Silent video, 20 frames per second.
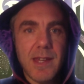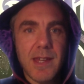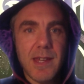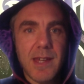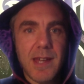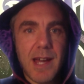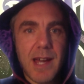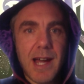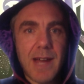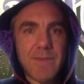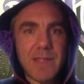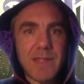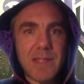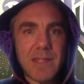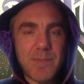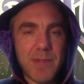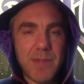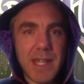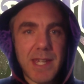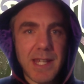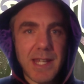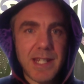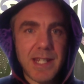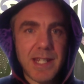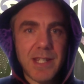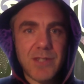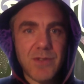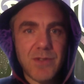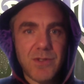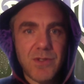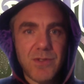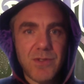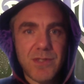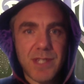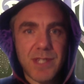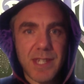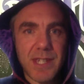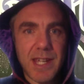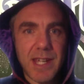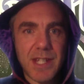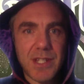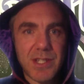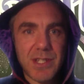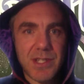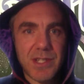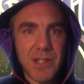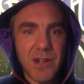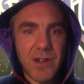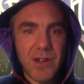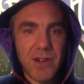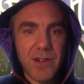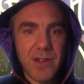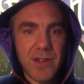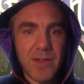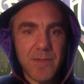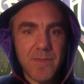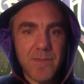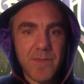After speaking and introducing each song,